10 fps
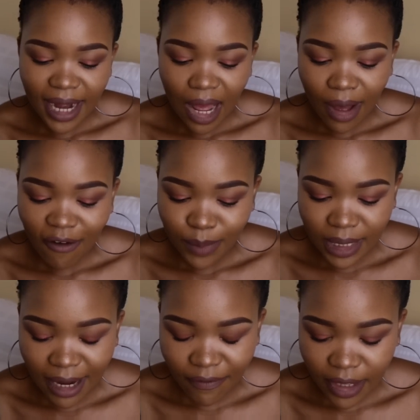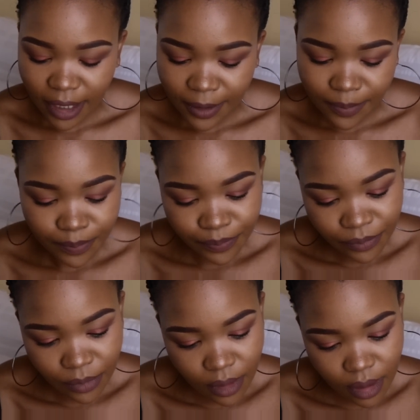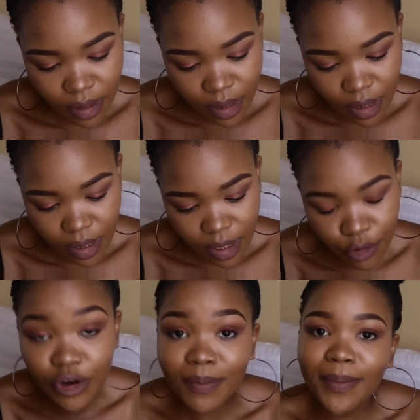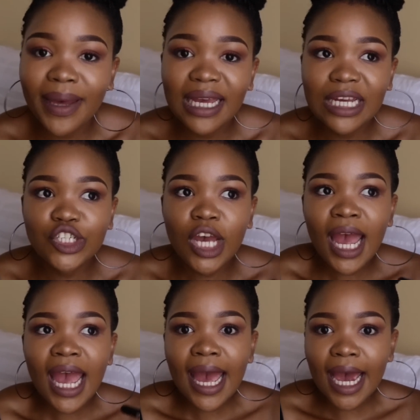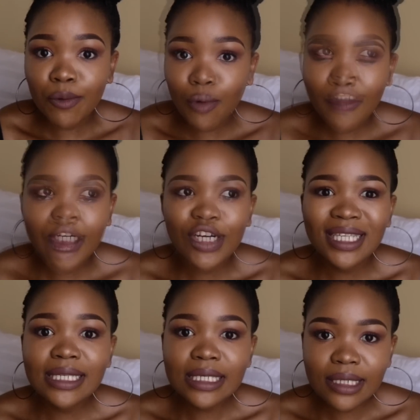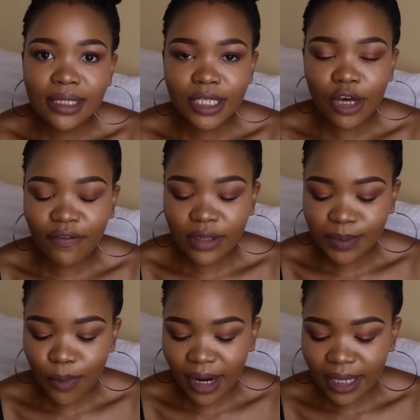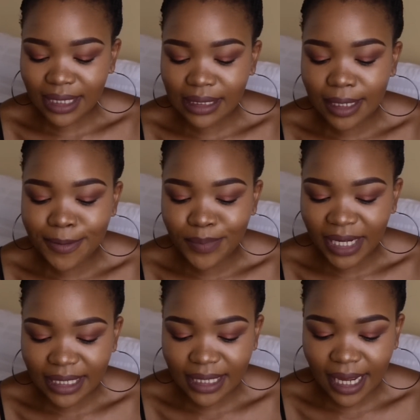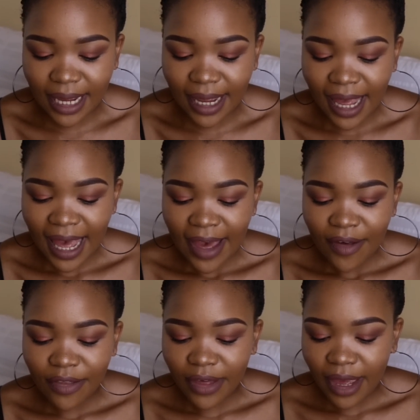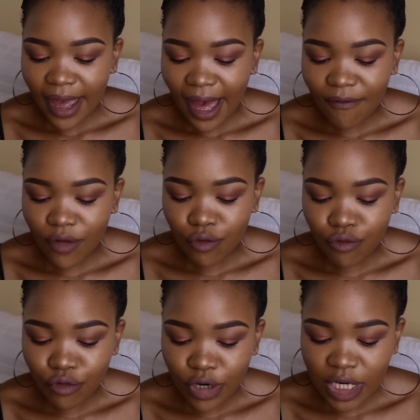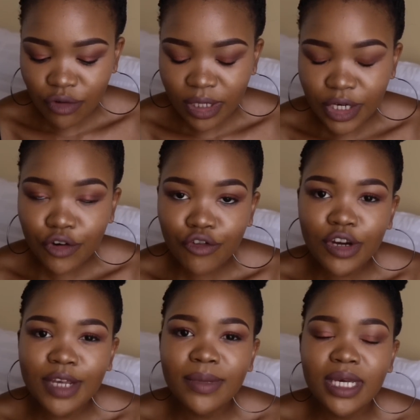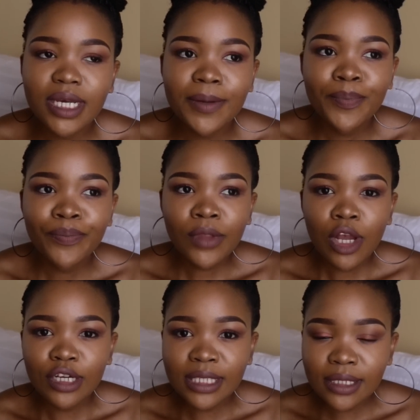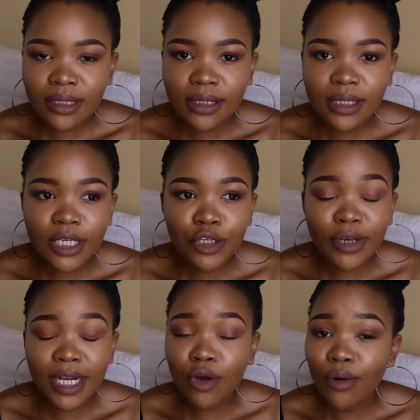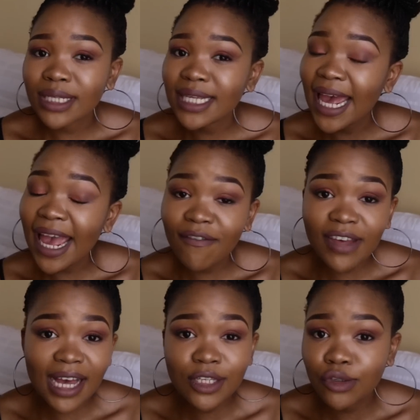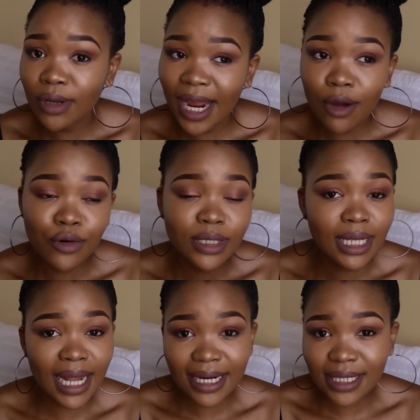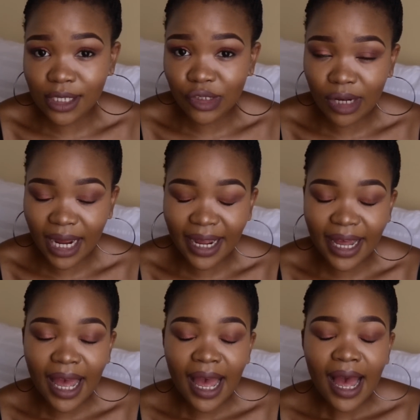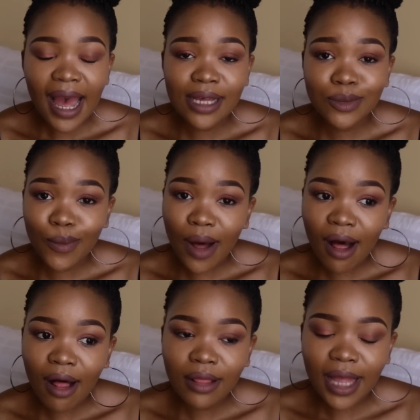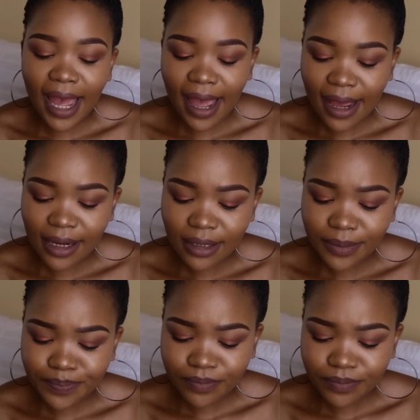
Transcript: now I've been loving creamy beige and warm. The consistency of these products is amazing. They have a really creamy consistency. You can go as heavy as you like or as light as you like as well, and